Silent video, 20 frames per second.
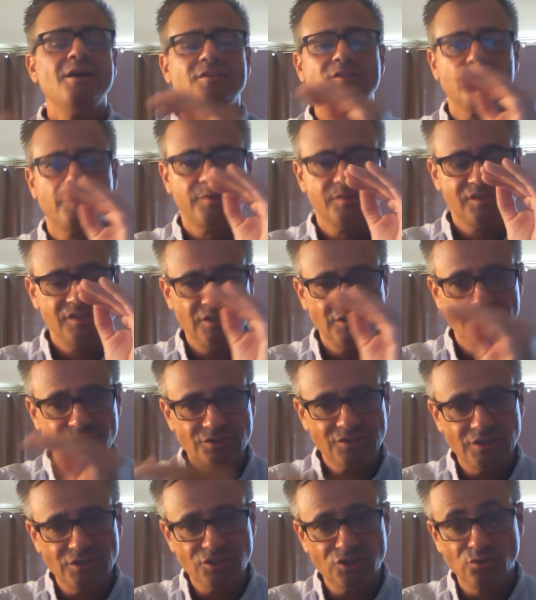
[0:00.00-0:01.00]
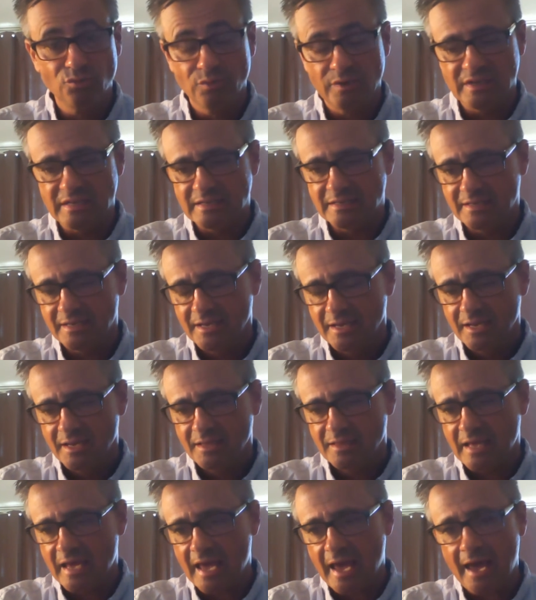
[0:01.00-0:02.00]
The procedures that you read,
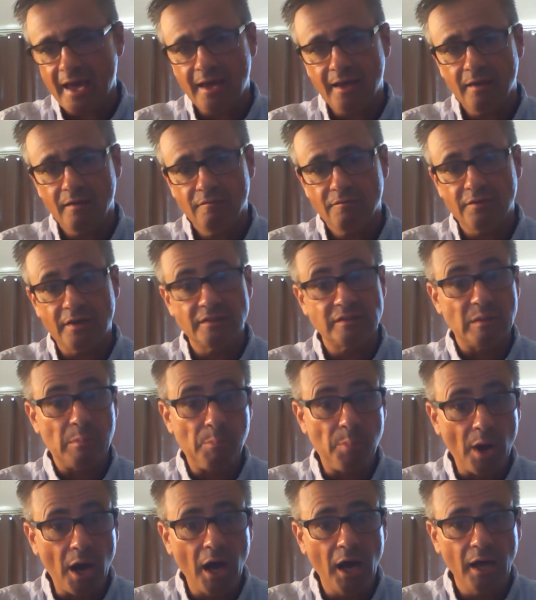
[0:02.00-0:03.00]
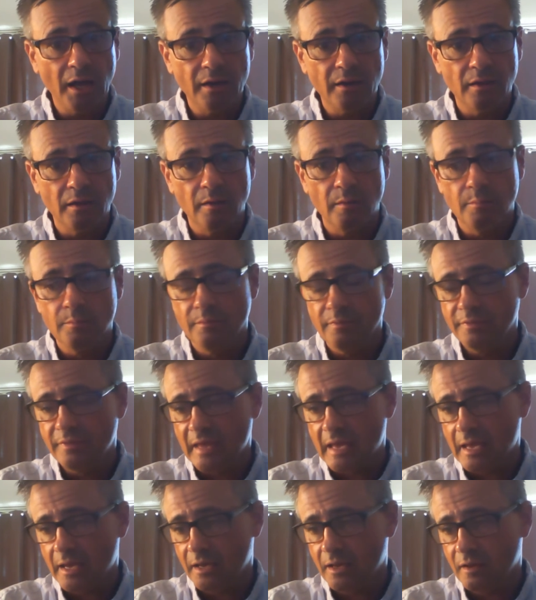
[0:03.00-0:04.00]
they have at the bottom,
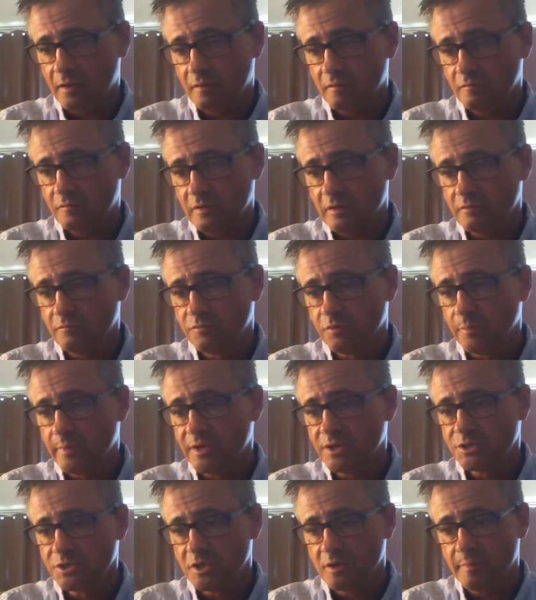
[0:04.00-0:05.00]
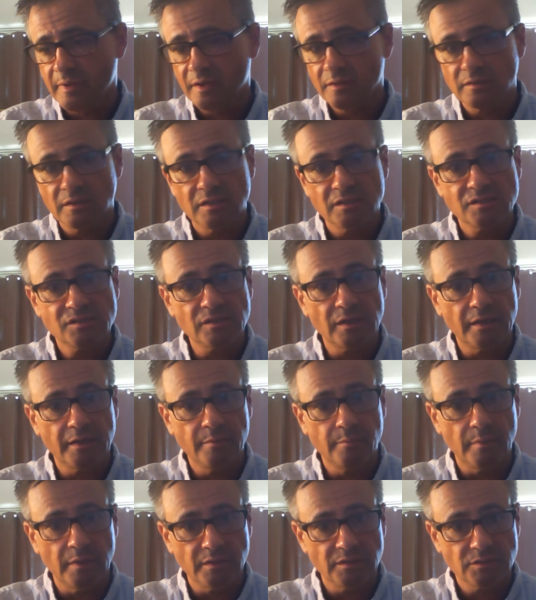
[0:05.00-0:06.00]
they have information about the
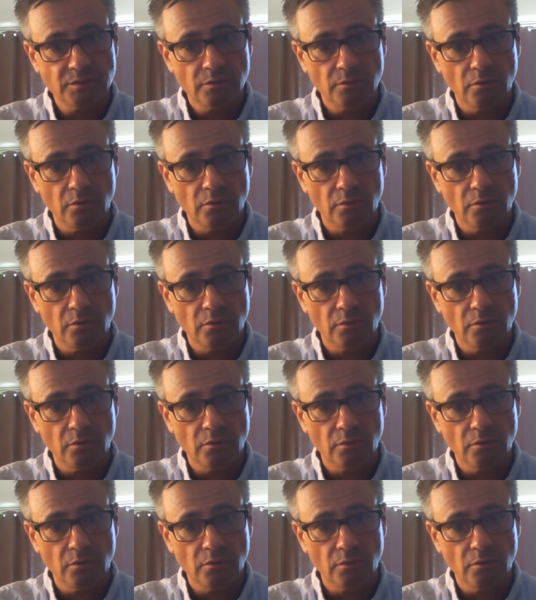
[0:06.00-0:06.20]
assignment,